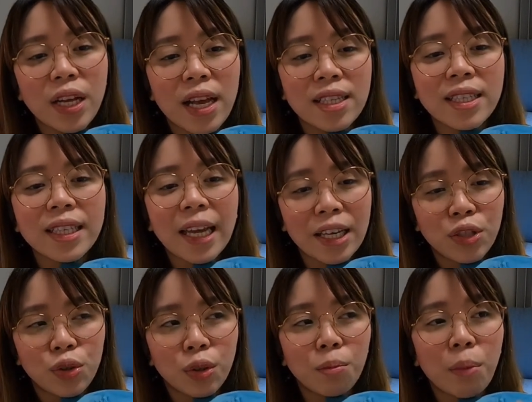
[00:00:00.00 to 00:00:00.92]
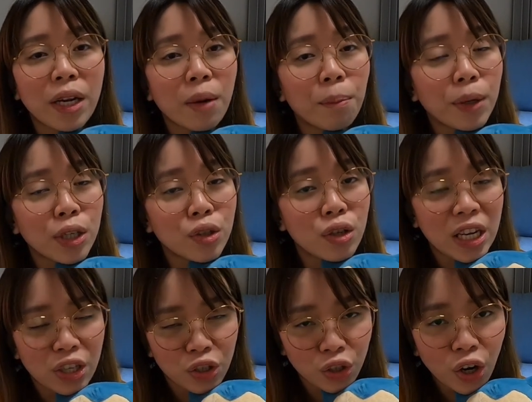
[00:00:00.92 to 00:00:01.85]
and scheduled by the person
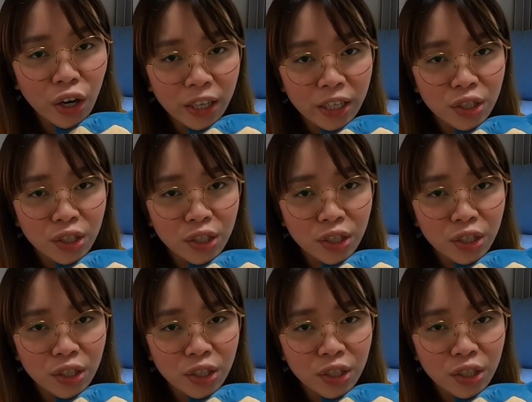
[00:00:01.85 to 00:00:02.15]
in charge.